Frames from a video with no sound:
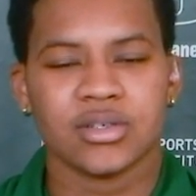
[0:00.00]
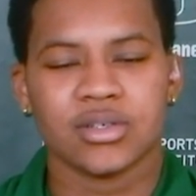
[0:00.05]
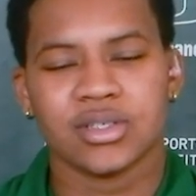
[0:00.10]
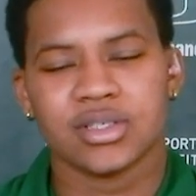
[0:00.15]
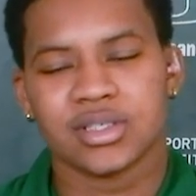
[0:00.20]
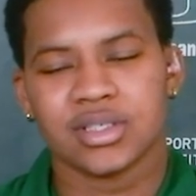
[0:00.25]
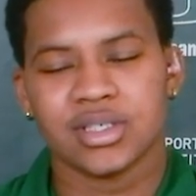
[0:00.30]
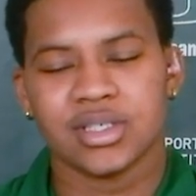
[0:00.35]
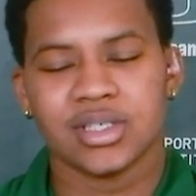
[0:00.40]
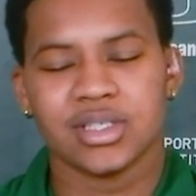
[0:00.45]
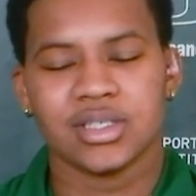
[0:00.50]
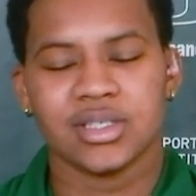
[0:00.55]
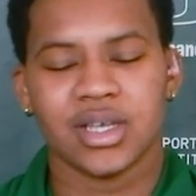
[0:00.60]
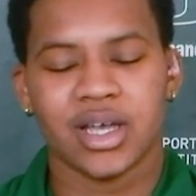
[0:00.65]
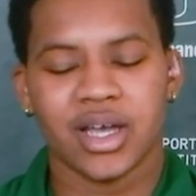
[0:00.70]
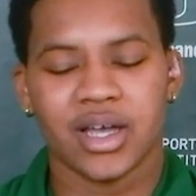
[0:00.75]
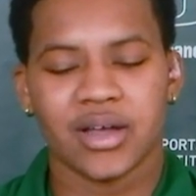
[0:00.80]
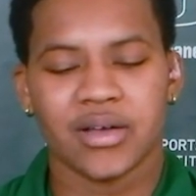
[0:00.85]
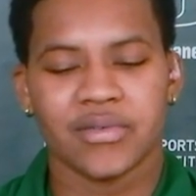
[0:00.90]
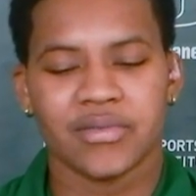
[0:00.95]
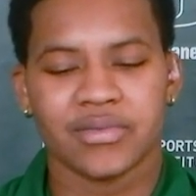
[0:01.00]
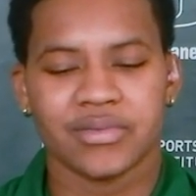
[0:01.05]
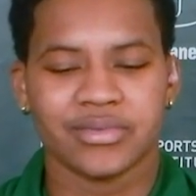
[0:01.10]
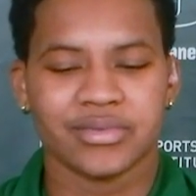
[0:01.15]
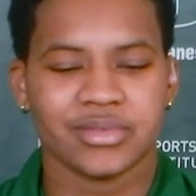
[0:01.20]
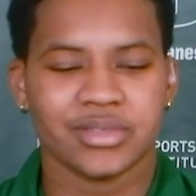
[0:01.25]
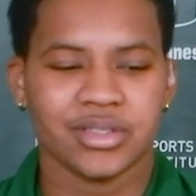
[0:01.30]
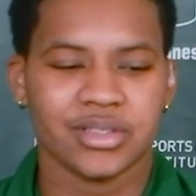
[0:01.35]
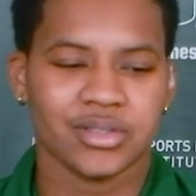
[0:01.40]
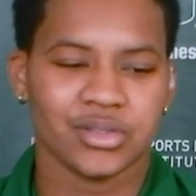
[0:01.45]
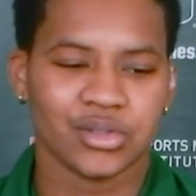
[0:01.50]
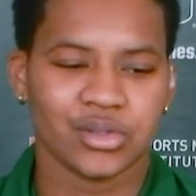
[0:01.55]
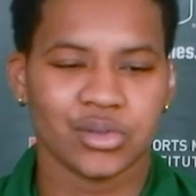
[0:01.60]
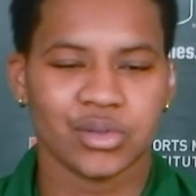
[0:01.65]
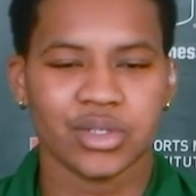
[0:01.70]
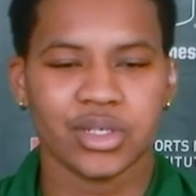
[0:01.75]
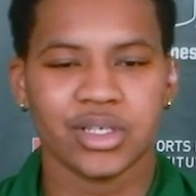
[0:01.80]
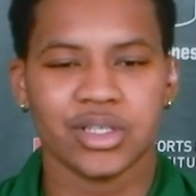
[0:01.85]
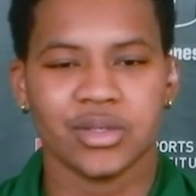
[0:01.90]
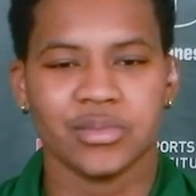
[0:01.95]
it's good to have those three
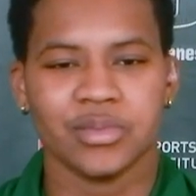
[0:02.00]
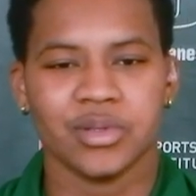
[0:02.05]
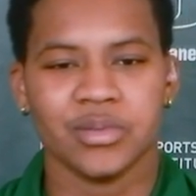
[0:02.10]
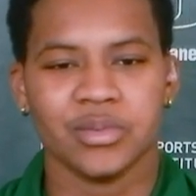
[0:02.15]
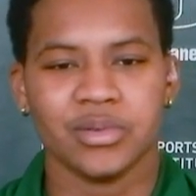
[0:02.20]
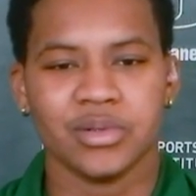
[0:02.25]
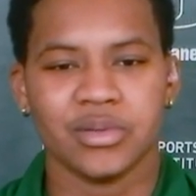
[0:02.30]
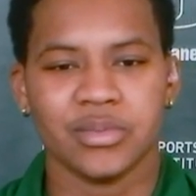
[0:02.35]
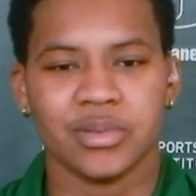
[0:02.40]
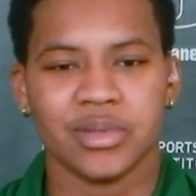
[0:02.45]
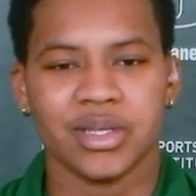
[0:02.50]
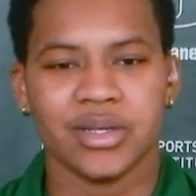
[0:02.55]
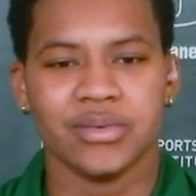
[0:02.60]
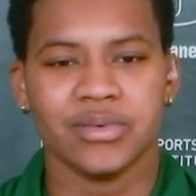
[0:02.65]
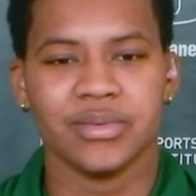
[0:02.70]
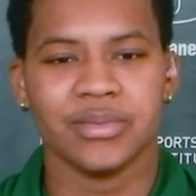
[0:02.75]
other people to play with